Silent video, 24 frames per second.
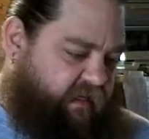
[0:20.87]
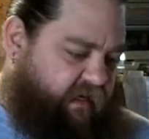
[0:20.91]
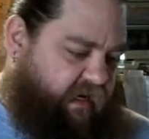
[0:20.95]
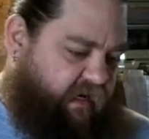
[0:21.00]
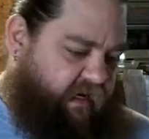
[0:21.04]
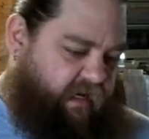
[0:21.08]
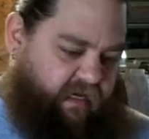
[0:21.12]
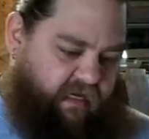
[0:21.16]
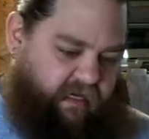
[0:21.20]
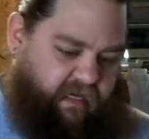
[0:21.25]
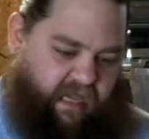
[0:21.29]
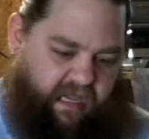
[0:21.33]

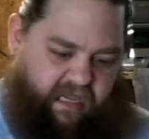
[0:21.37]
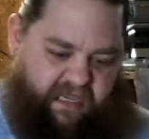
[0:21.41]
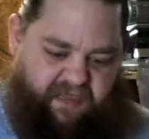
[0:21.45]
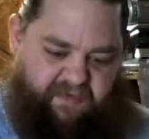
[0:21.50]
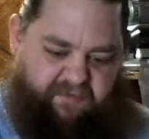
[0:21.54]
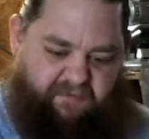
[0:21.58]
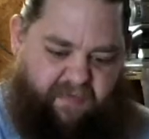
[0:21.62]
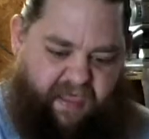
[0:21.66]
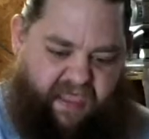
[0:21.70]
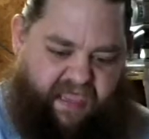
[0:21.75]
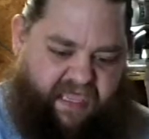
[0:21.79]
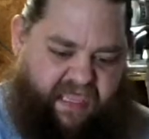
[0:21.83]
I
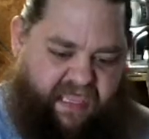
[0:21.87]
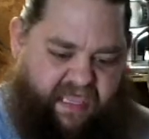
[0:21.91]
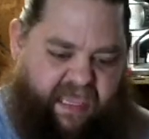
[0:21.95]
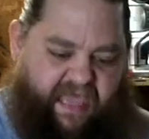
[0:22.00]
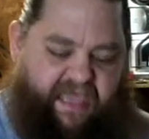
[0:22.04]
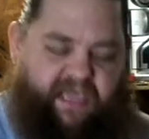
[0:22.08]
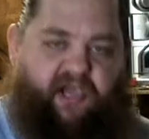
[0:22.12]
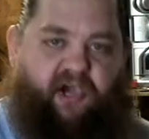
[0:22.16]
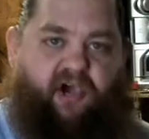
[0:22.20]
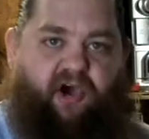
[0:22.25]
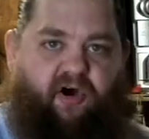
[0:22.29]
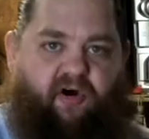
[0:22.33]
am making
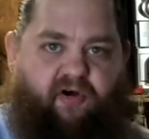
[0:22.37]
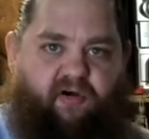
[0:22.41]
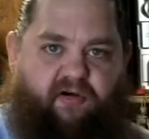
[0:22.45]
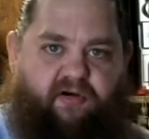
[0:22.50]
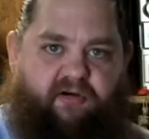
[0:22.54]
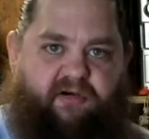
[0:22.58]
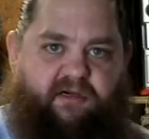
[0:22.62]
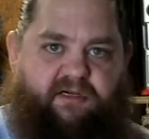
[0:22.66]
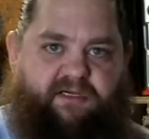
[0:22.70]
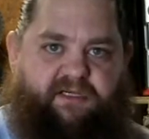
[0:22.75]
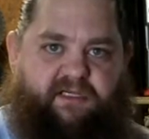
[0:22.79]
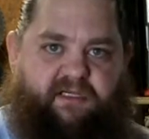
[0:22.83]
a
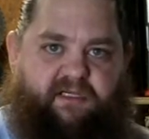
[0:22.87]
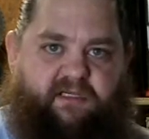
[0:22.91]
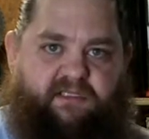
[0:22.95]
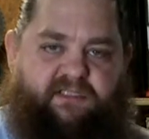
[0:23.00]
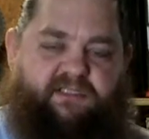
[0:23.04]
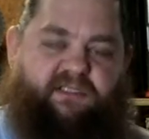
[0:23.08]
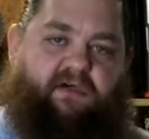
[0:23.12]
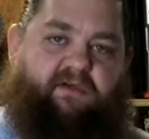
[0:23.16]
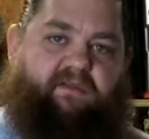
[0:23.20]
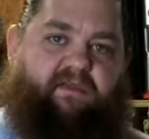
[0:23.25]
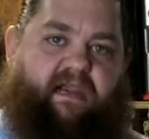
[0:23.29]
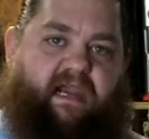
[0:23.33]
cart
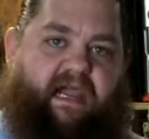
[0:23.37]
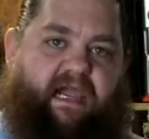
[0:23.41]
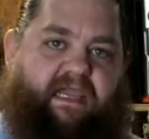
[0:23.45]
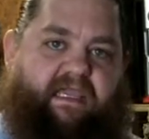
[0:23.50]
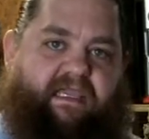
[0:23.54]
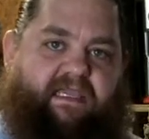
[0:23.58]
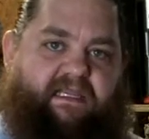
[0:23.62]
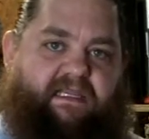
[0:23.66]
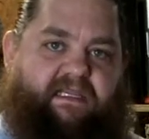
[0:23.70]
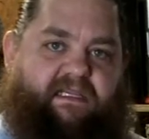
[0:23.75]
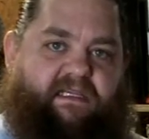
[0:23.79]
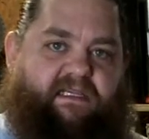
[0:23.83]
so that I
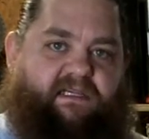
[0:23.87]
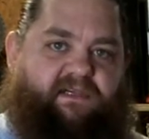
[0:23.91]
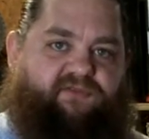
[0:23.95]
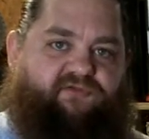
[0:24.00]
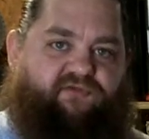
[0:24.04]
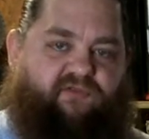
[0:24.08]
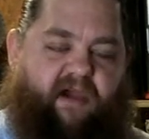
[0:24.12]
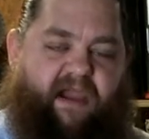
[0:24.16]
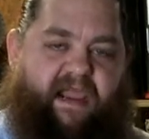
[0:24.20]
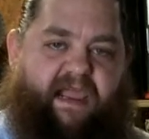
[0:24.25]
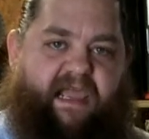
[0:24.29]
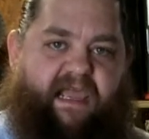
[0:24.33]
can
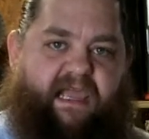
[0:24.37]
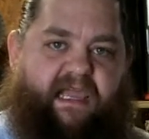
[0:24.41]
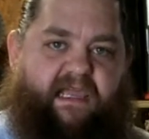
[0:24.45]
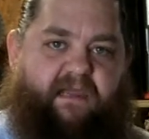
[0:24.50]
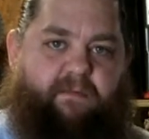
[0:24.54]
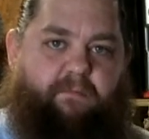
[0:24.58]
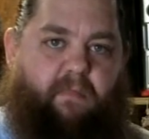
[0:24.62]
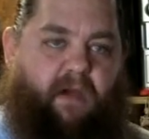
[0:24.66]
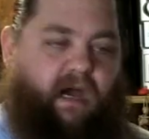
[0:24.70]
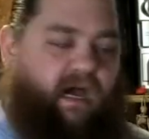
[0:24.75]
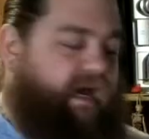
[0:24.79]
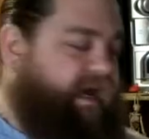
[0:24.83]
drag
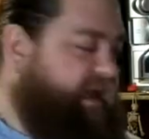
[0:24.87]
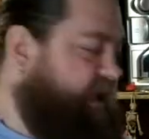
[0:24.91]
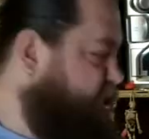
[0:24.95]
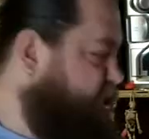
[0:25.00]
my